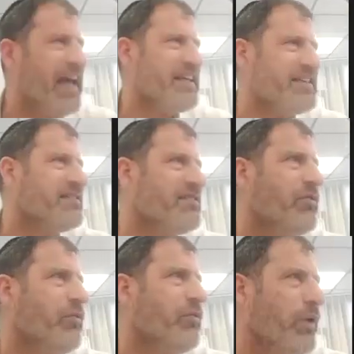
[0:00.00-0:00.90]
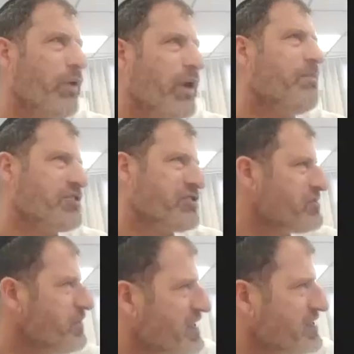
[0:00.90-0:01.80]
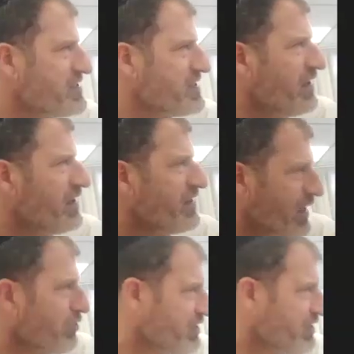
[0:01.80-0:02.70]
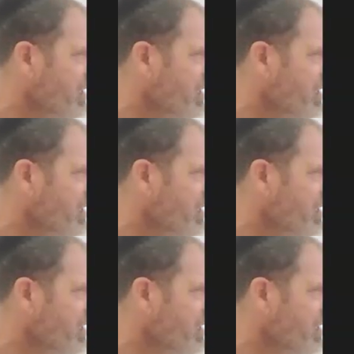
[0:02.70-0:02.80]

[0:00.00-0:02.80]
Yes, we have Matot-Masai-The that